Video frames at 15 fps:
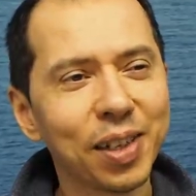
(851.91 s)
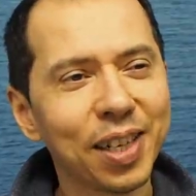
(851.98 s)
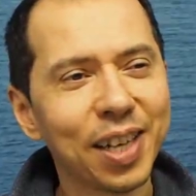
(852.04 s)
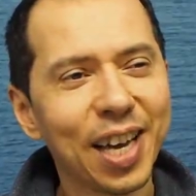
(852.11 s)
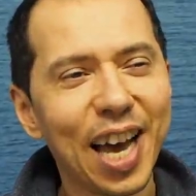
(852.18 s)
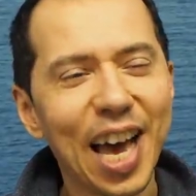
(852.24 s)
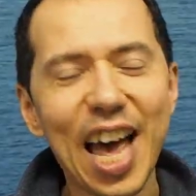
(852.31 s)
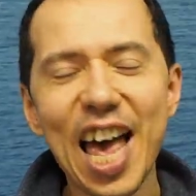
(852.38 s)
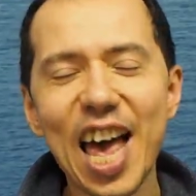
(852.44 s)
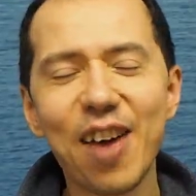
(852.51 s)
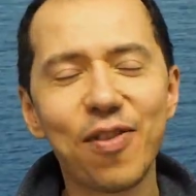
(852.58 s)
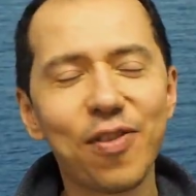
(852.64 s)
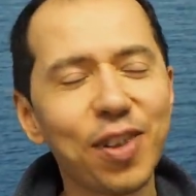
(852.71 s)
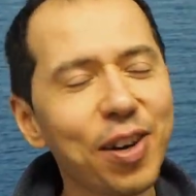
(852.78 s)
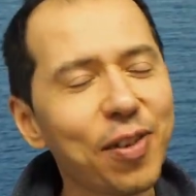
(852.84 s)

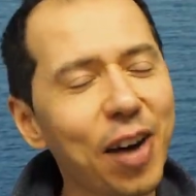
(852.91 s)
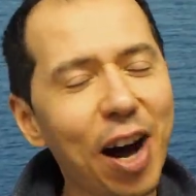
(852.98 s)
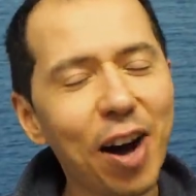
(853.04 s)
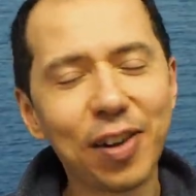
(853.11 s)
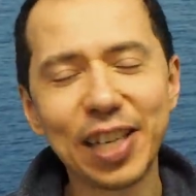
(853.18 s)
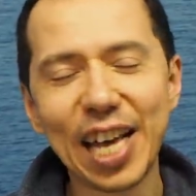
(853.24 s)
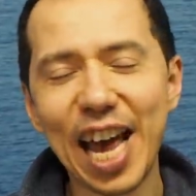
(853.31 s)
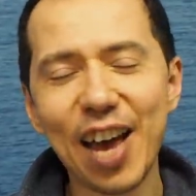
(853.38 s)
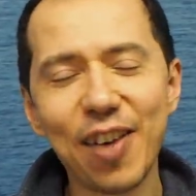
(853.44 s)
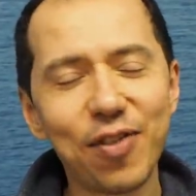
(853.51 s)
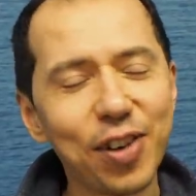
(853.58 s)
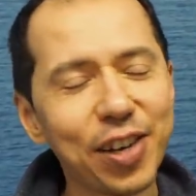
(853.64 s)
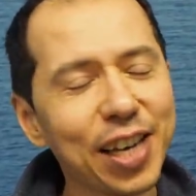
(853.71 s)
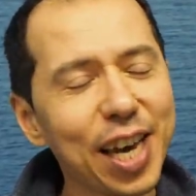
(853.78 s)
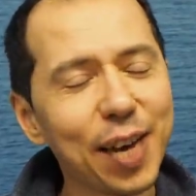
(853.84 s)
every round,
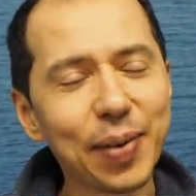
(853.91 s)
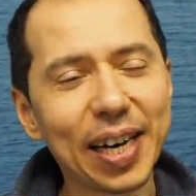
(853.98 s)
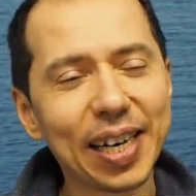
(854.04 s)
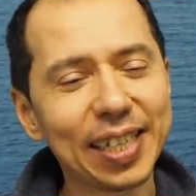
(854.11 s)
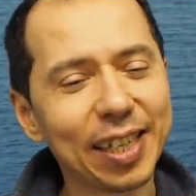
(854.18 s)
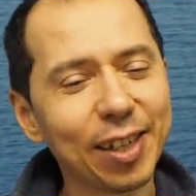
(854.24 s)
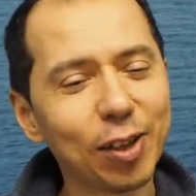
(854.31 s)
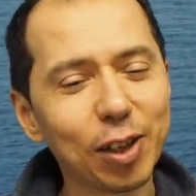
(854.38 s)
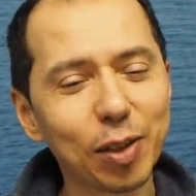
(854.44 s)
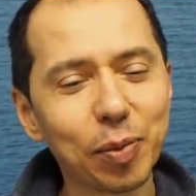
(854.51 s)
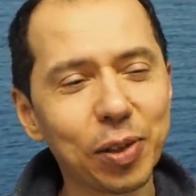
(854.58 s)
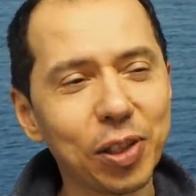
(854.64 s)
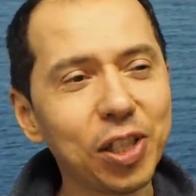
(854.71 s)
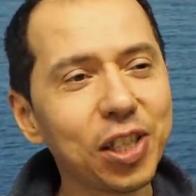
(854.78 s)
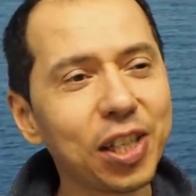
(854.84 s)
every game, I had a lost
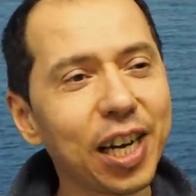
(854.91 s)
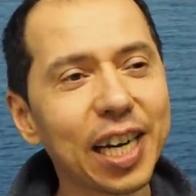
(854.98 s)
position.